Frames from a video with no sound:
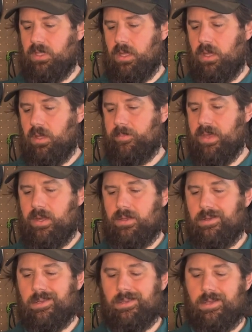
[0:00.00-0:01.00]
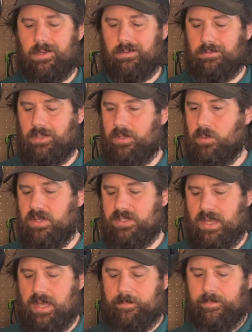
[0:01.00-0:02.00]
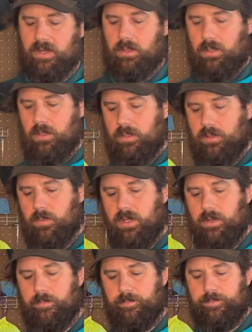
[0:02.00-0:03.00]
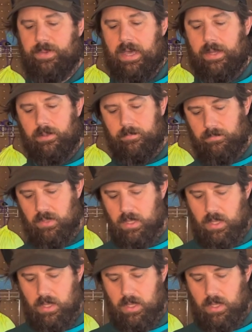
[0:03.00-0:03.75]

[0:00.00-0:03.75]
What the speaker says: Patagonia long underwear top and a long underwear bottom.